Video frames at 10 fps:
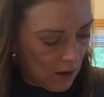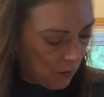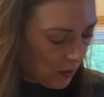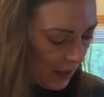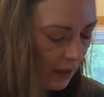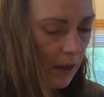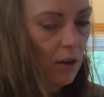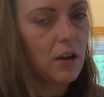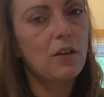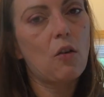When I
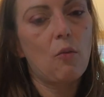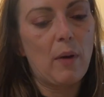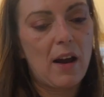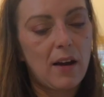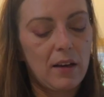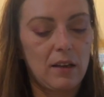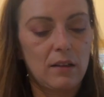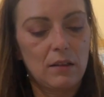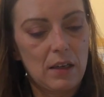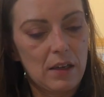got to go back
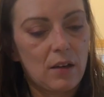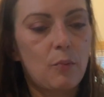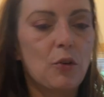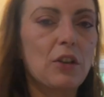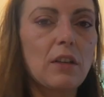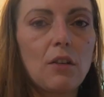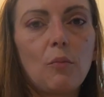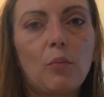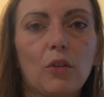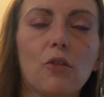and like put a little
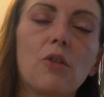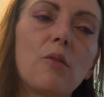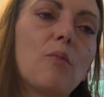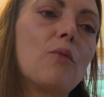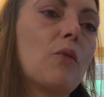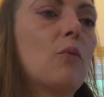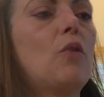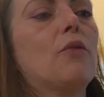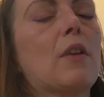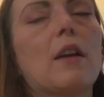blurb over
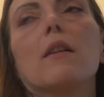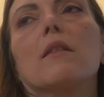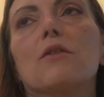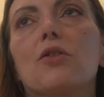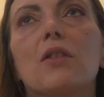Wolfgang, it just